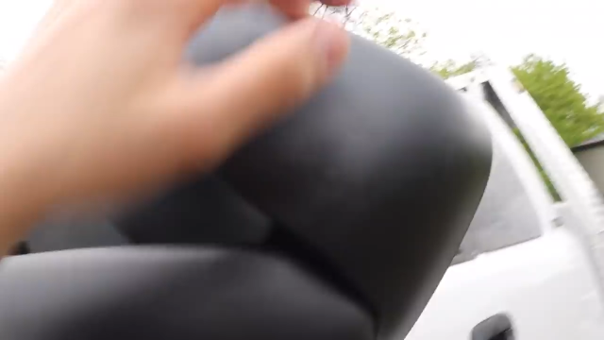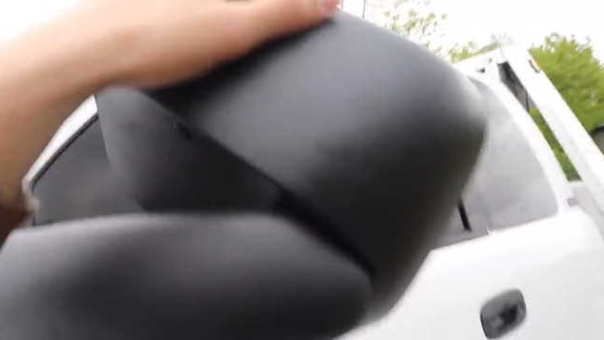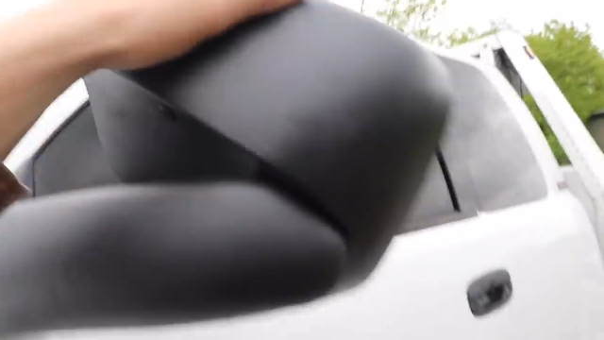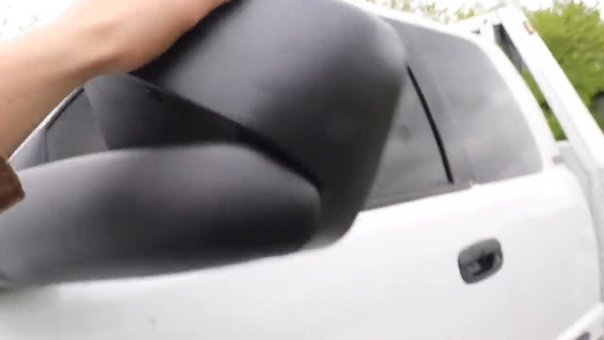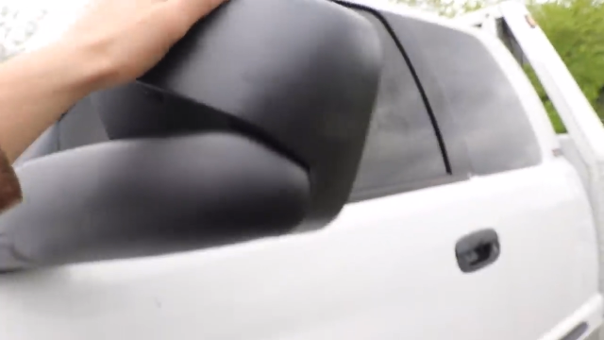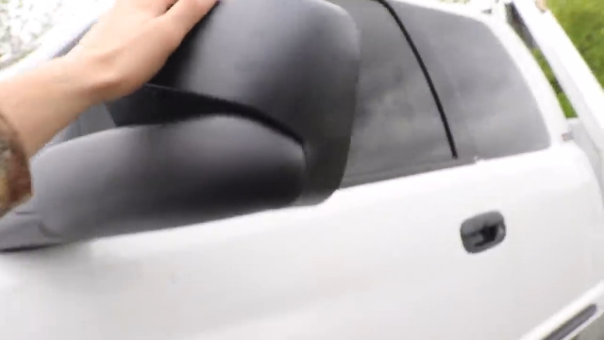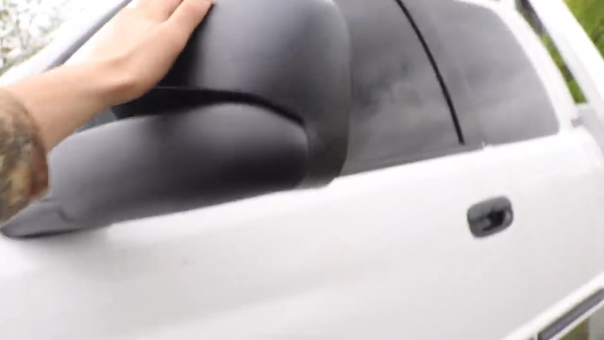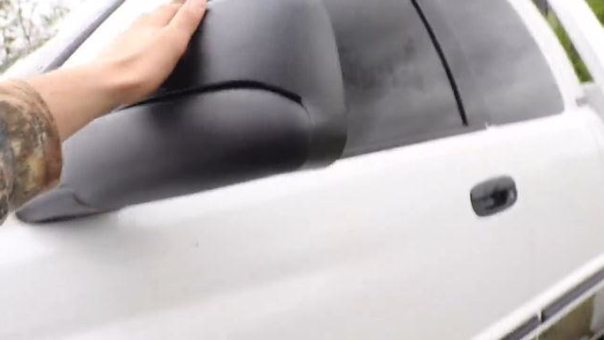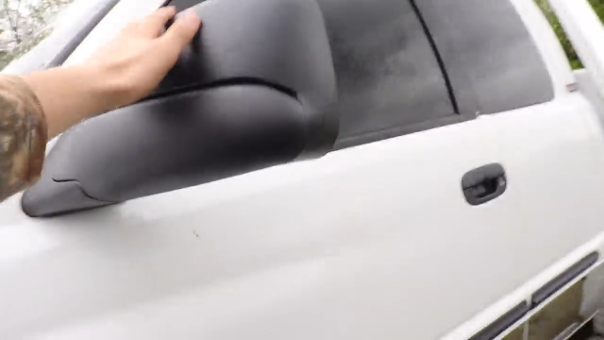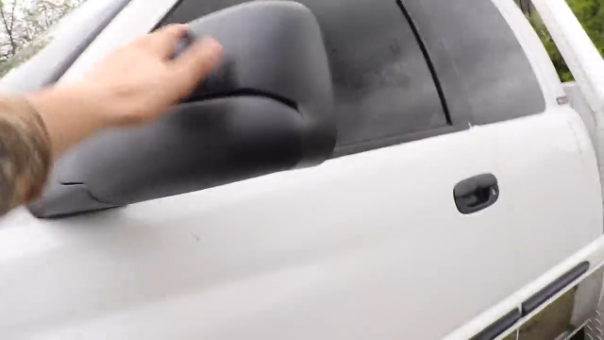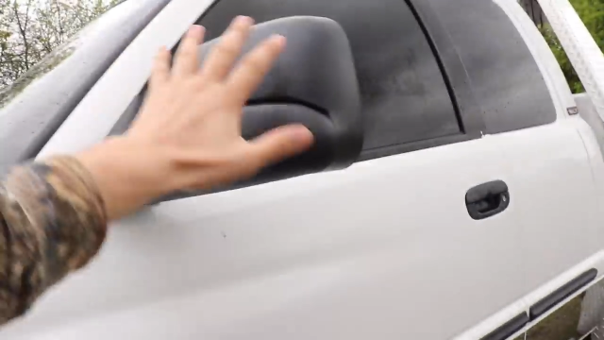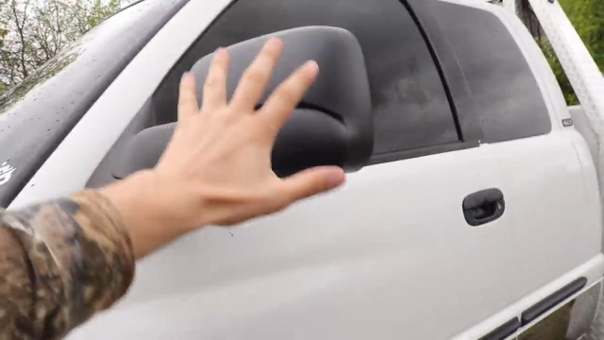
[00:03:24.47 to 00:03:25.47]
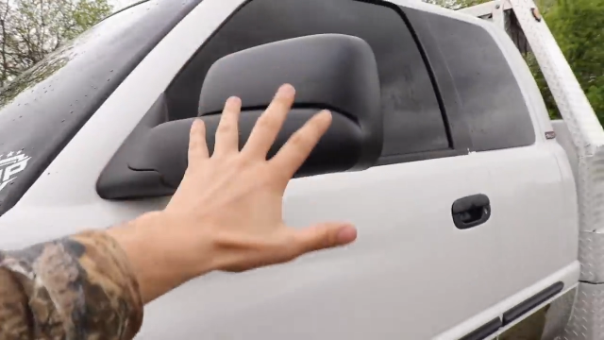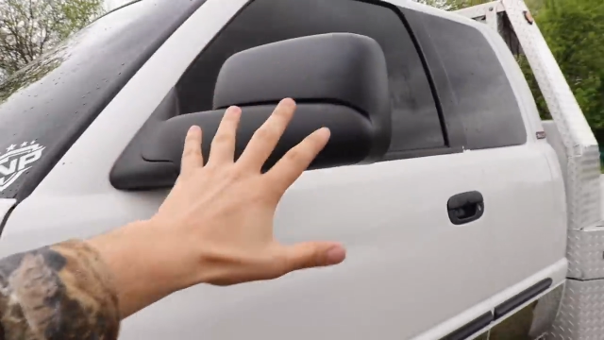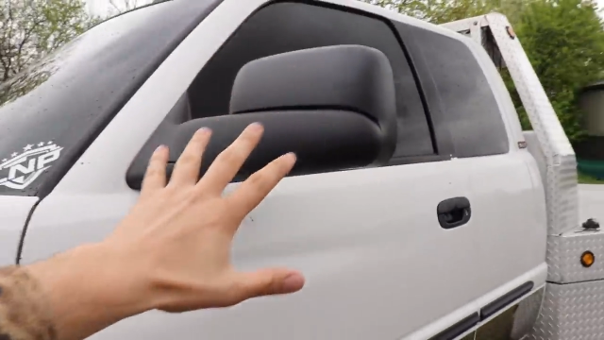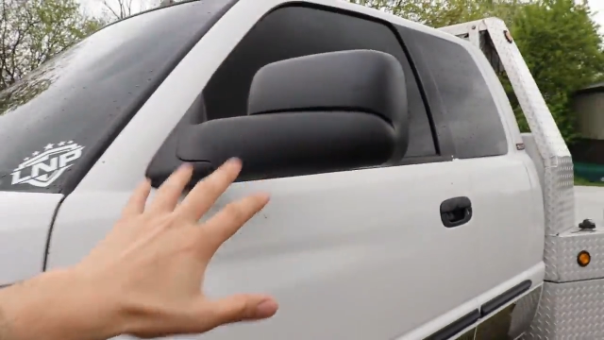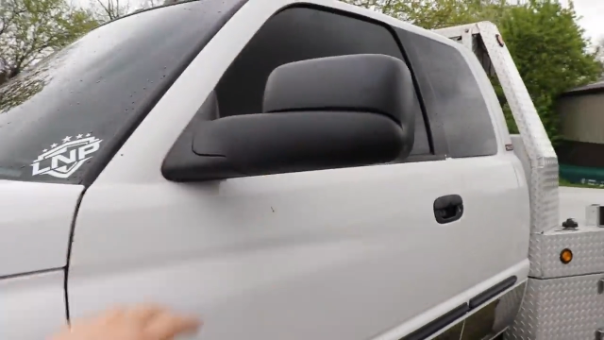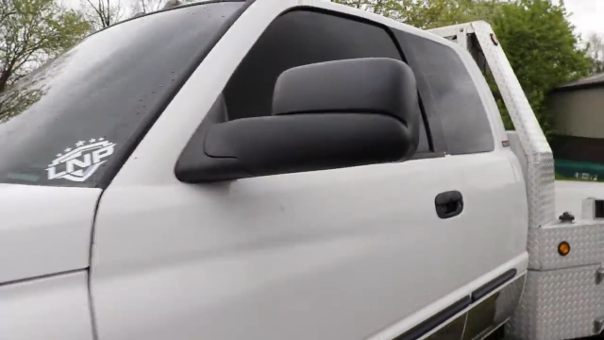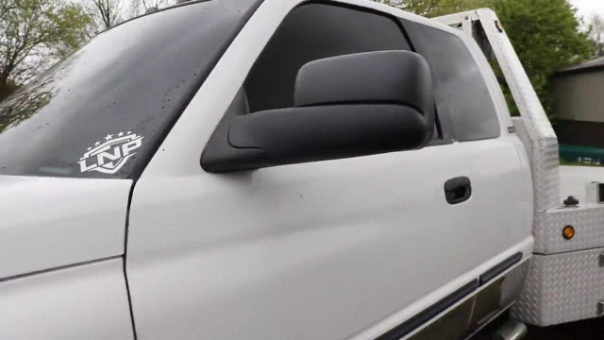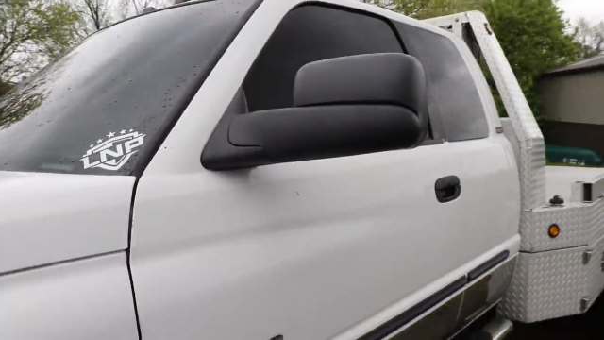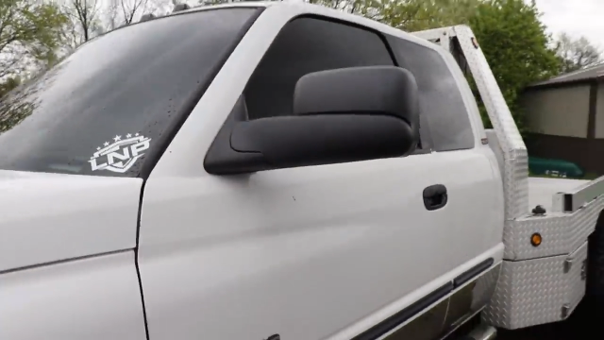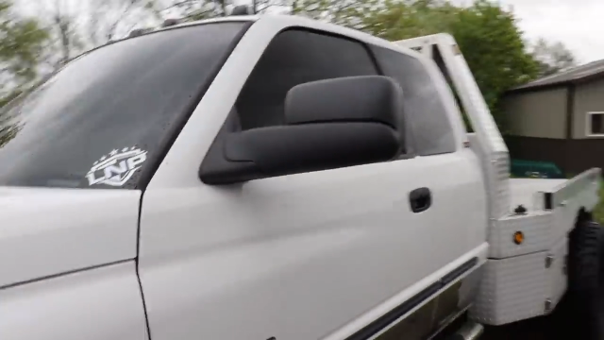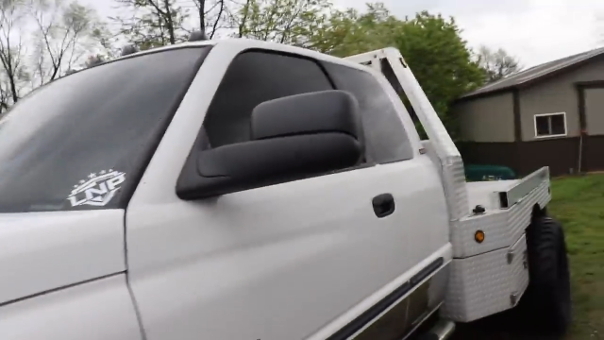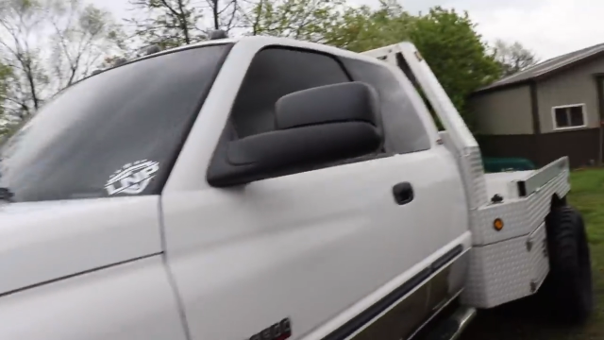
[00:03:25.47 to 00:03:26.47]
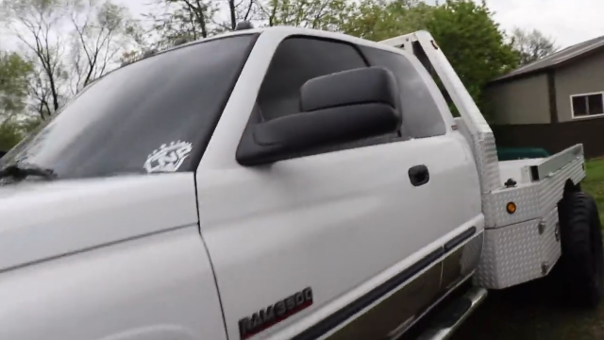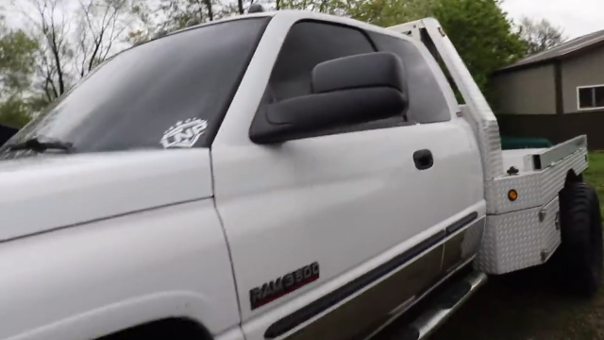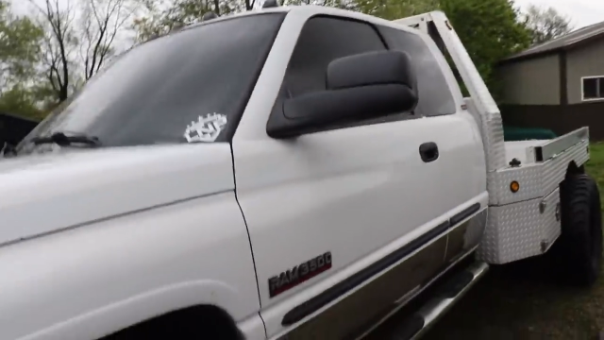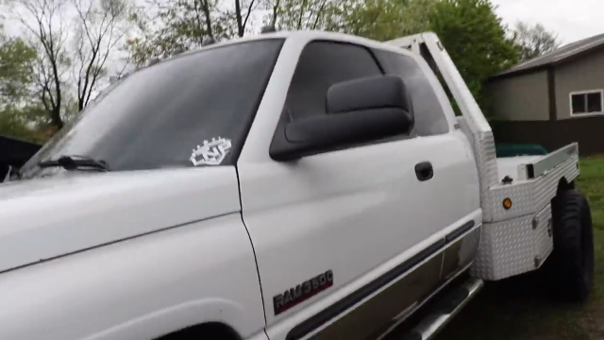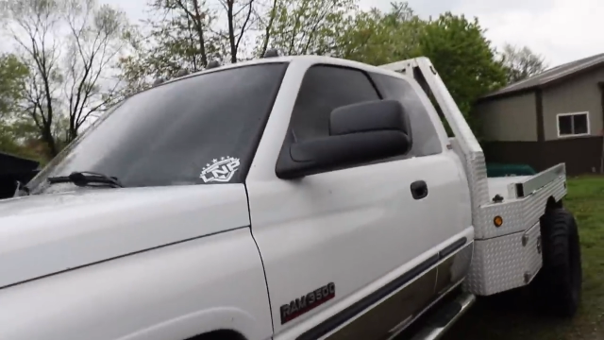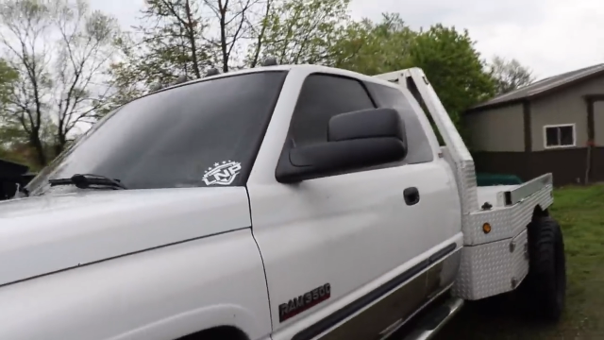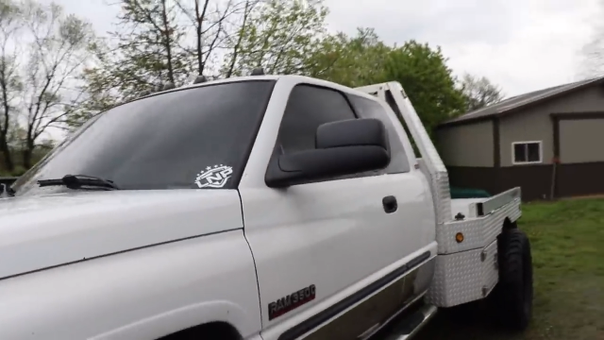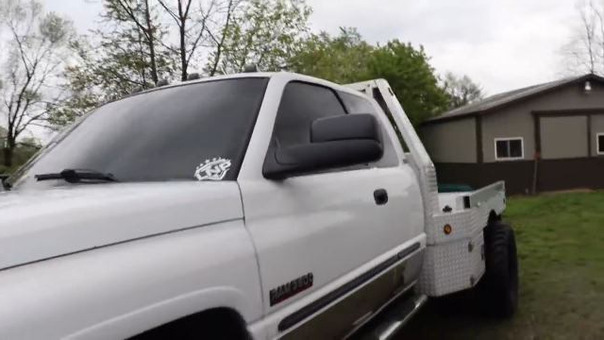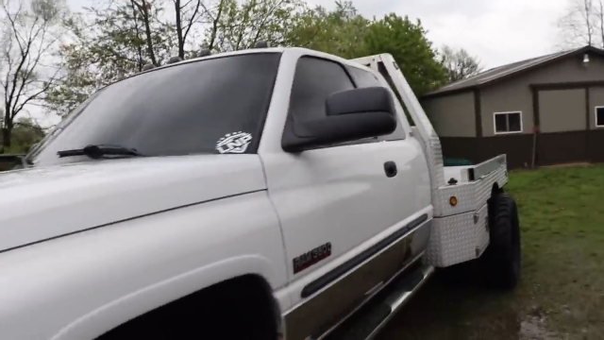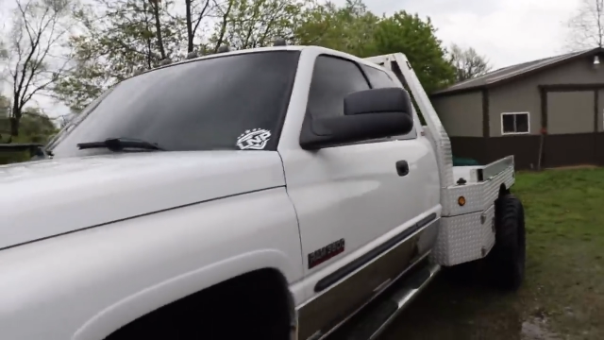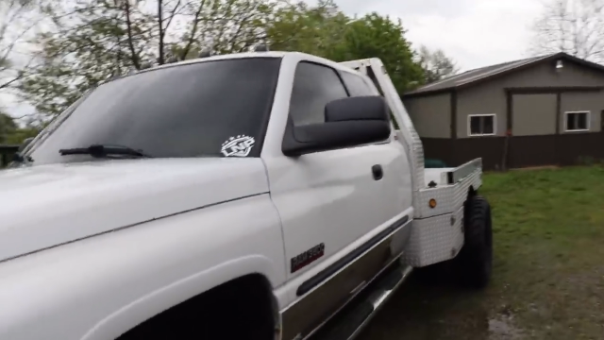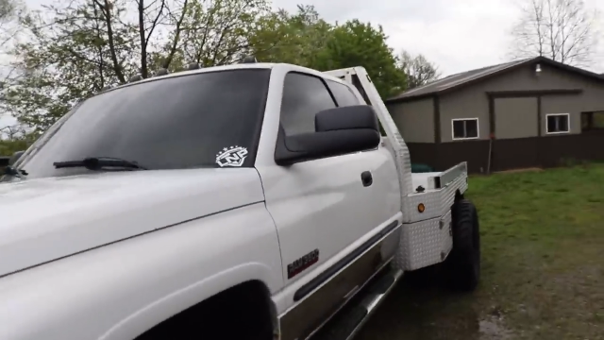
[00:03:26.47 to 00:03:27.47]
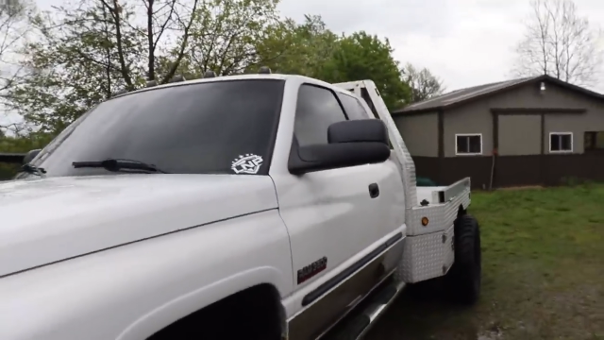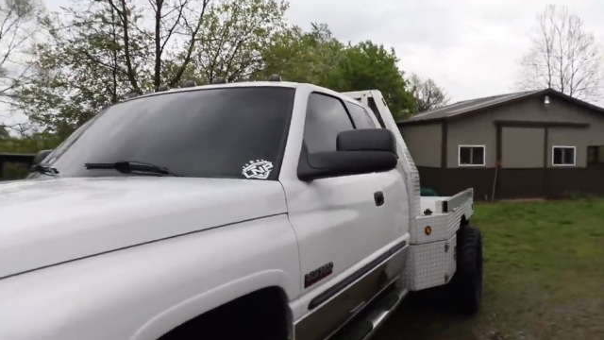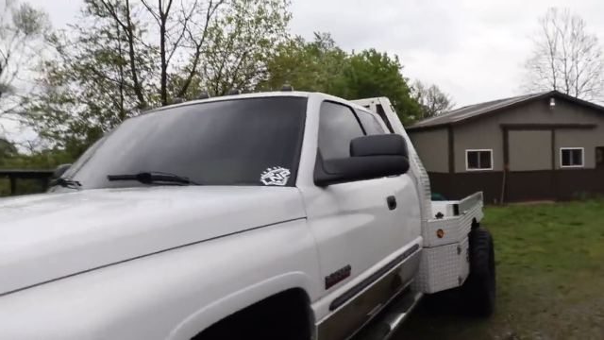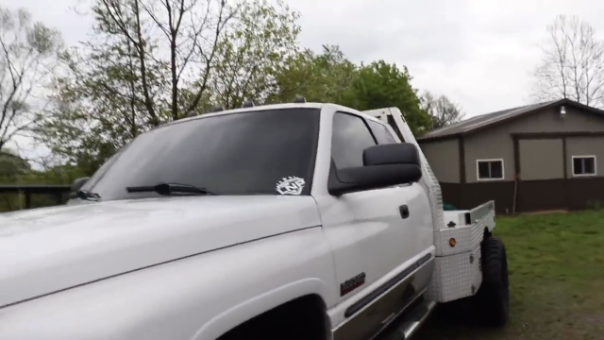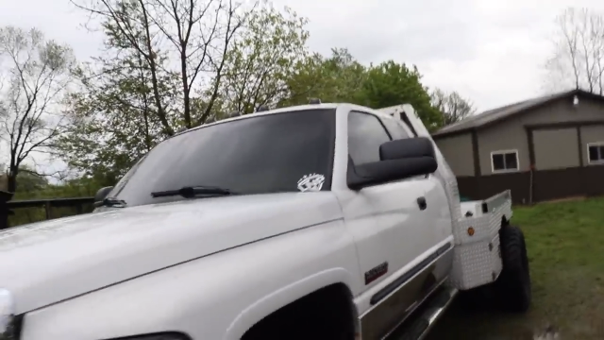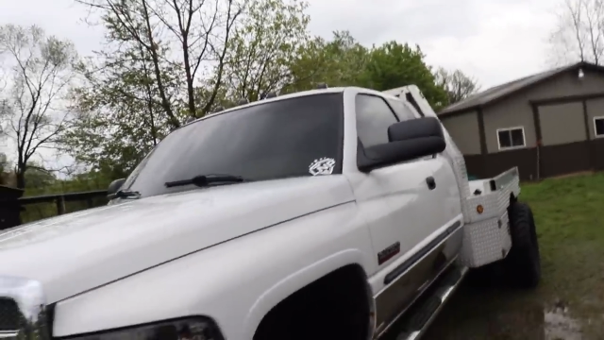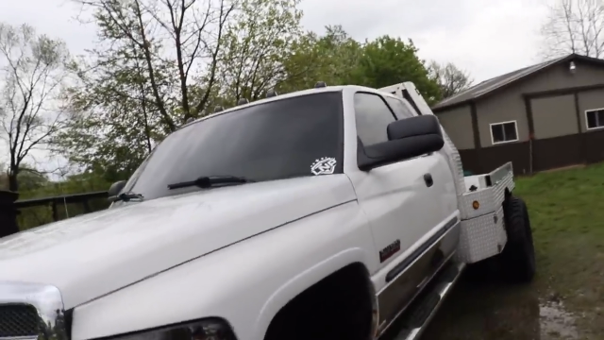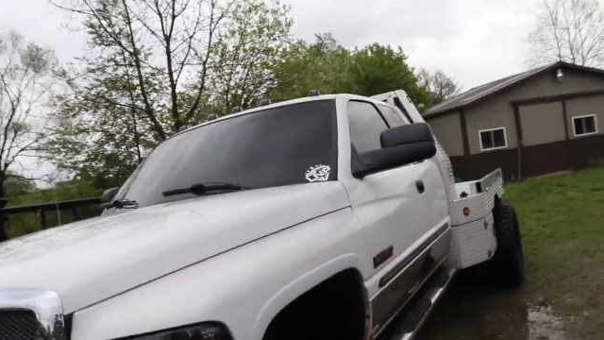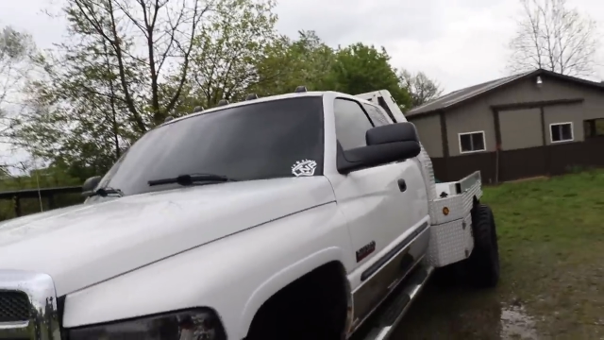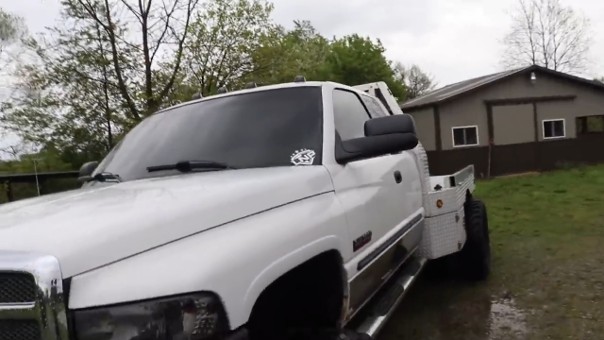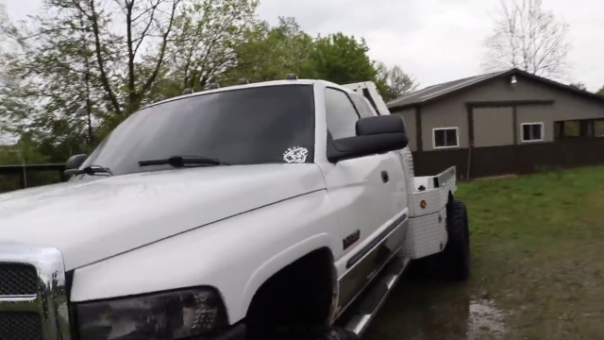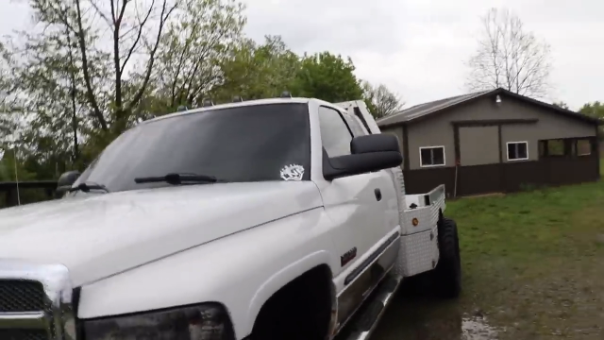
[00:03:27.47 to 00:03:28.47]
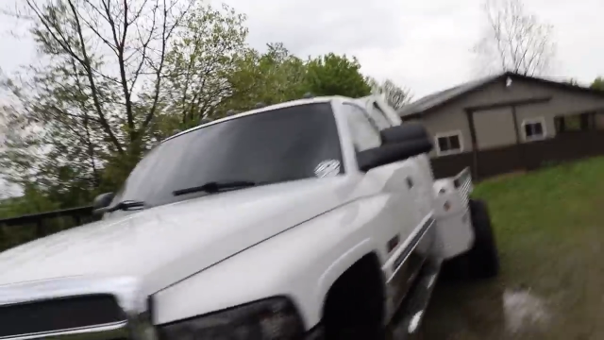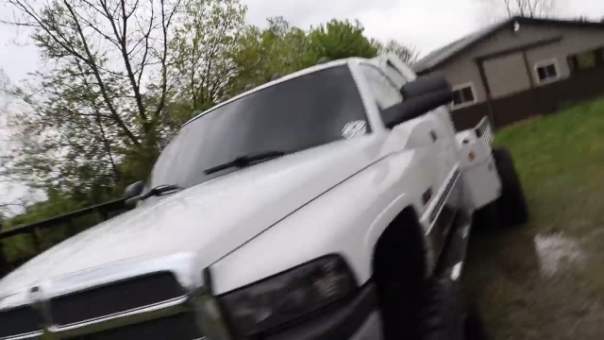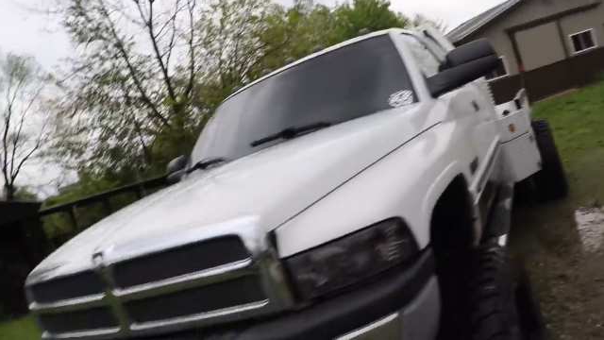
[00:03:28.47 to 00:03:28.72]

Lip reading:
Nobody's mouth can be seen.